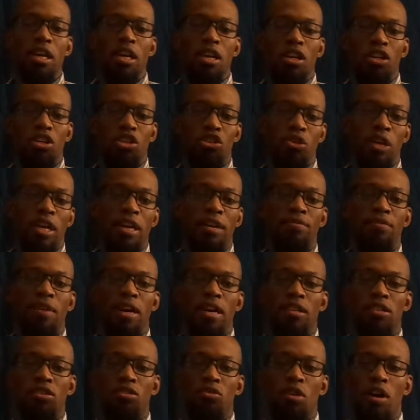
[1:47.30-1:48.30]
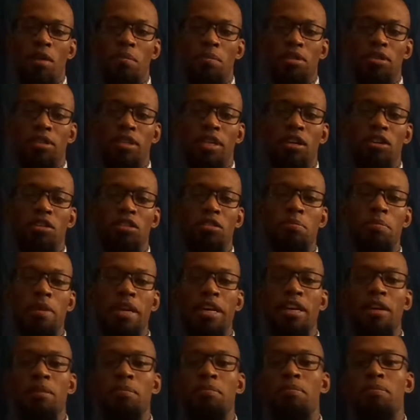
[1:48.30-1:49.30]
Stratified squamous cells
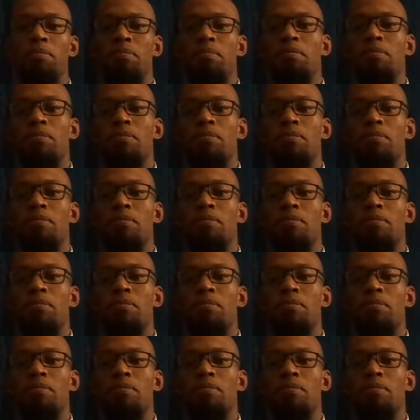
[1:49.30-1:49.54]
make up